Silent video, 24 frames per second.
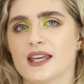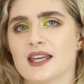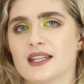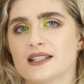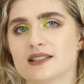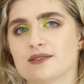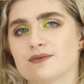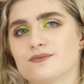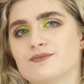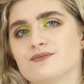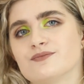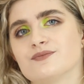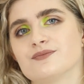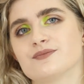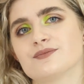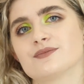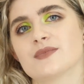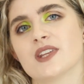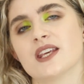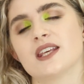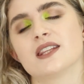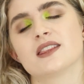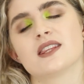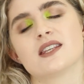
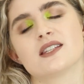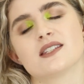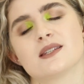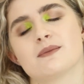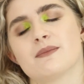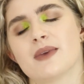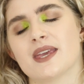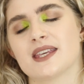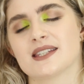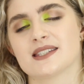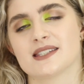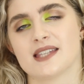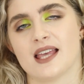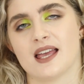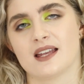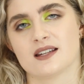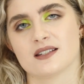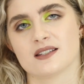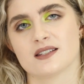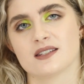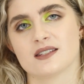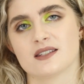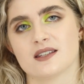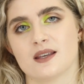it doesn't make
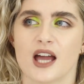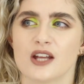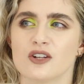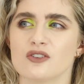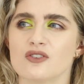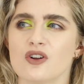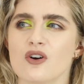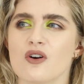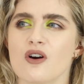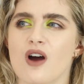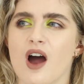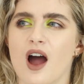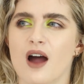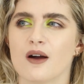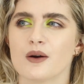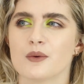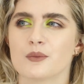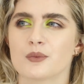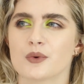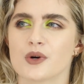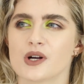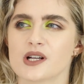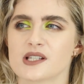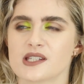sense. I don't know how
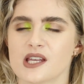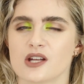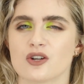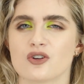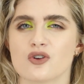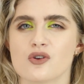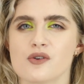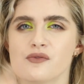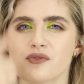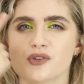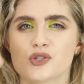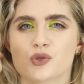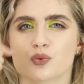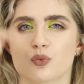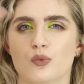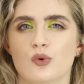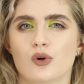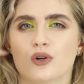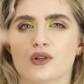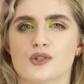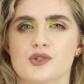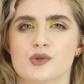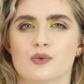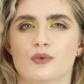it works. I don't know if it
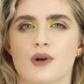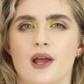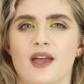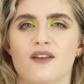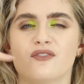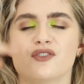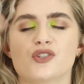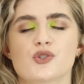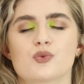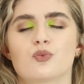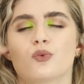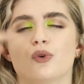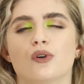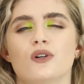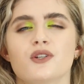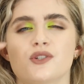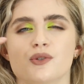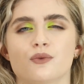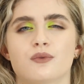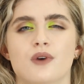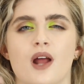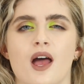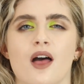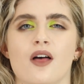swirls around. If it
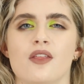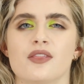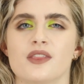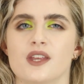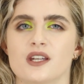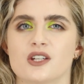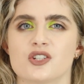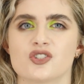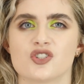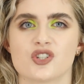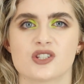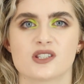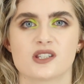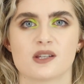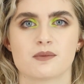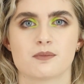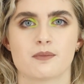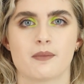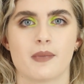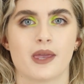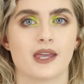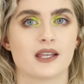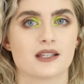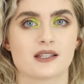swirls around, then it just
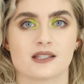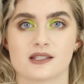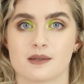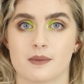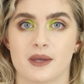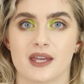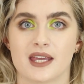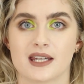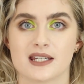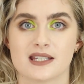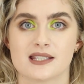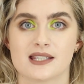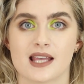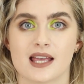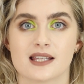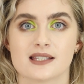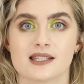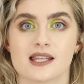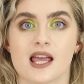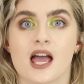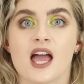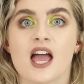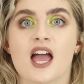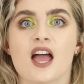doesn't make any
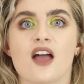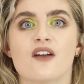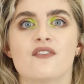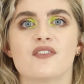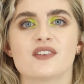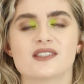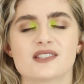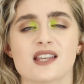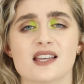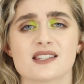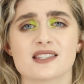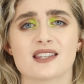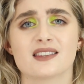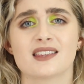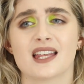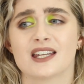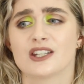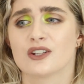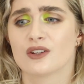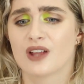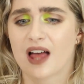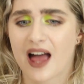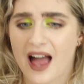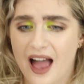sense. If it doesn't,
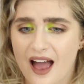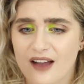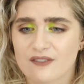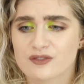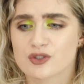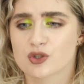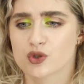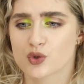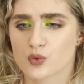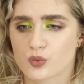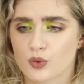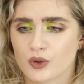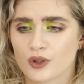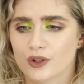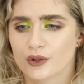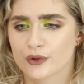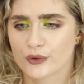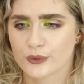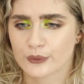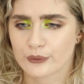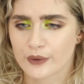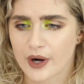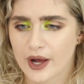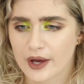then you'll have to swirl
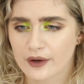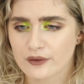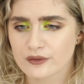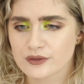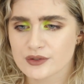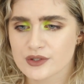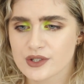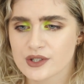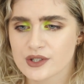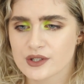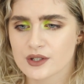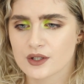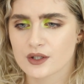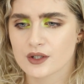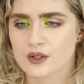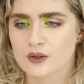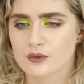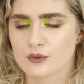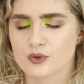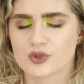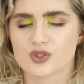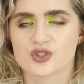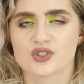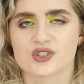it around,
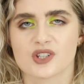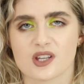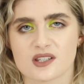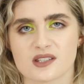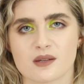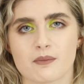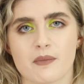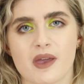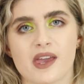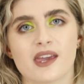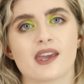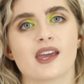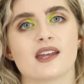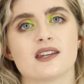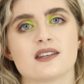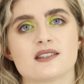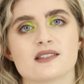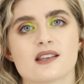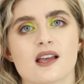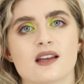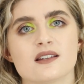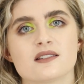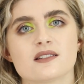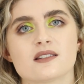which doesn't make any
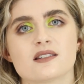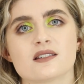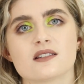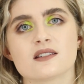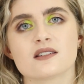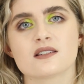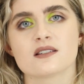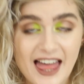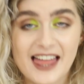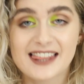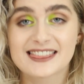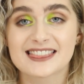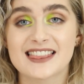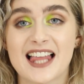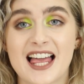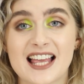sense. And